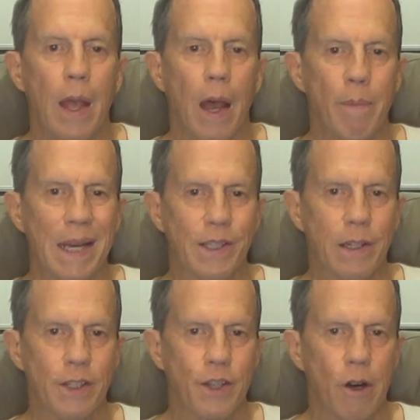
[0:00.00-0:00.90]
a
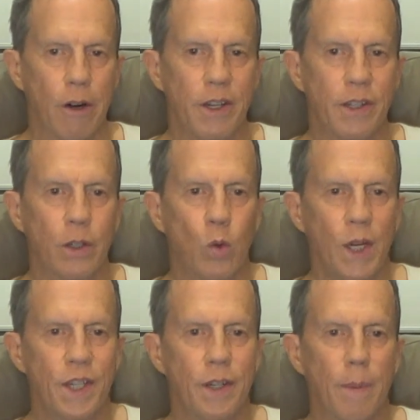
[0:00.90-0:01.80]
masculist-oriented
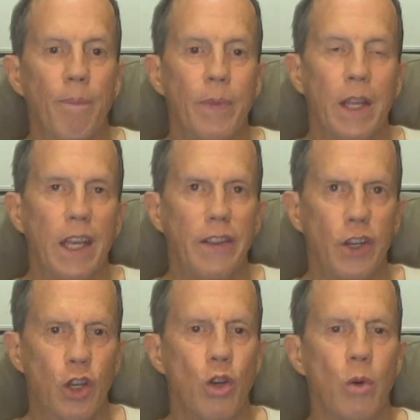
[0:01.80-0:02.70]
question in the
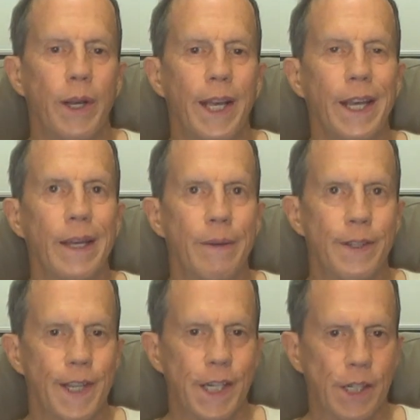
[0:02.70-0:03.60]
Q&A
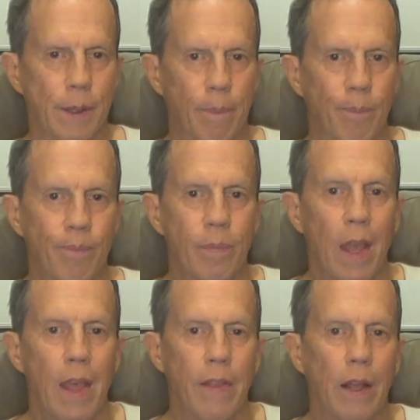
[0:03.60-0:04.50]
session
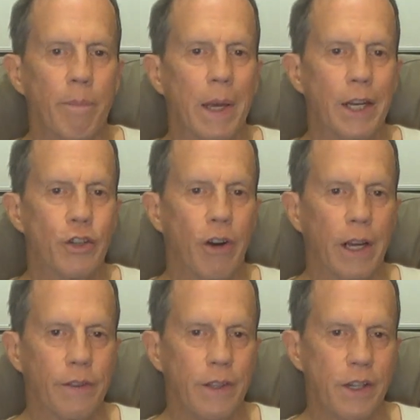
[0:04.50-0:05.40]
that may
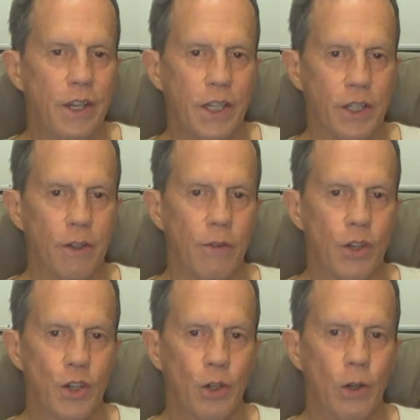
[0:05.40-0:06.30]
attract the attention of the
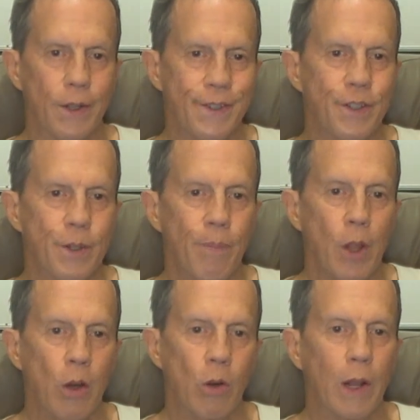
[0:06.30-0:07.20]
journalists,
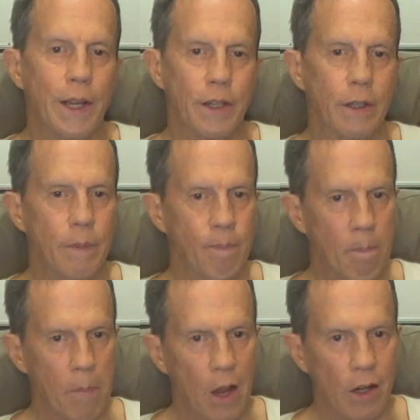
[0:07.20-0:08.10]
who later
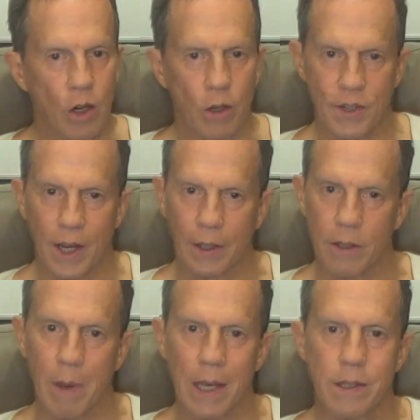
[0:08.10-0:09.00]
contact the
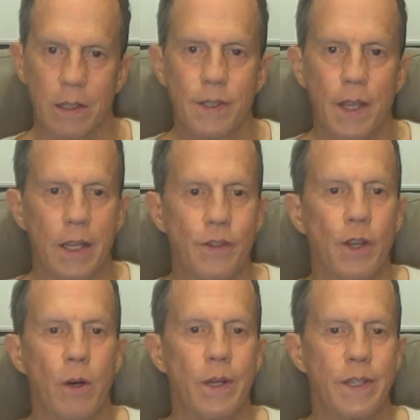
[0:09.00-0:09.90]
masculist, and
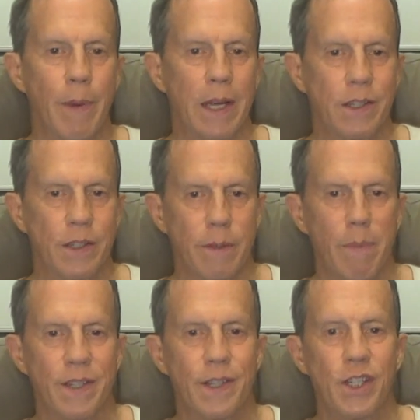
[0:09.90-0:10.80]
so his masculist
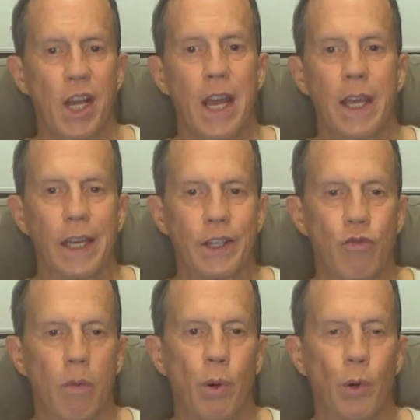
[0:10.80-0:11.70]
message gets
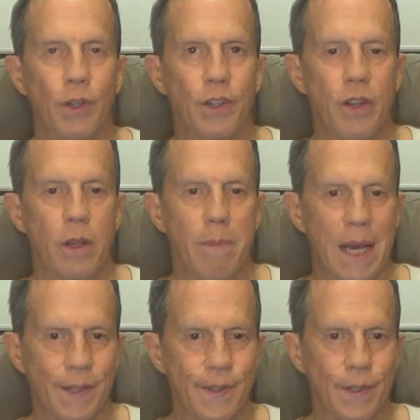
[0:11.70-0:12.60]
reported to the
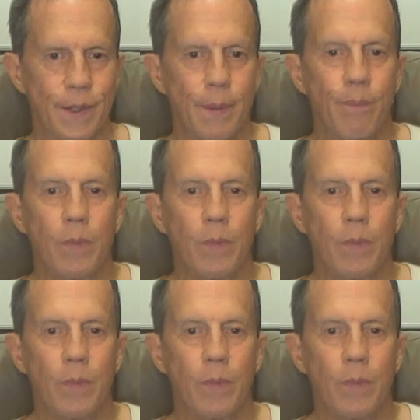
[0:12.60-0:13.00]
masses,